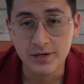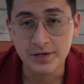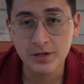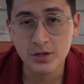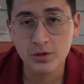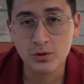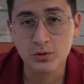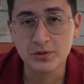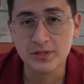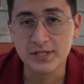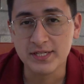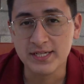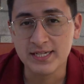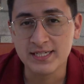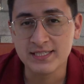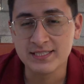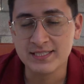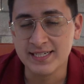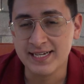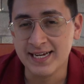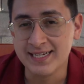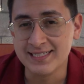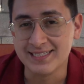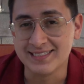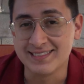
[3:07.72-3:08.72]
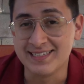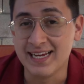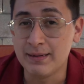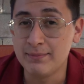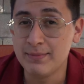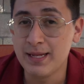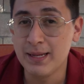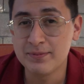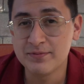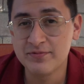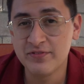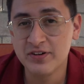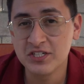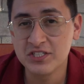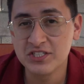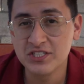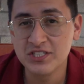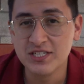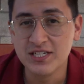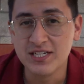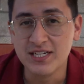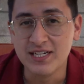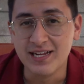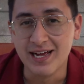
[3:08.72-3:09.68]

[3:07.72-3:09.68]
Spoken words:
Another cool thing is it has a time-lapse function.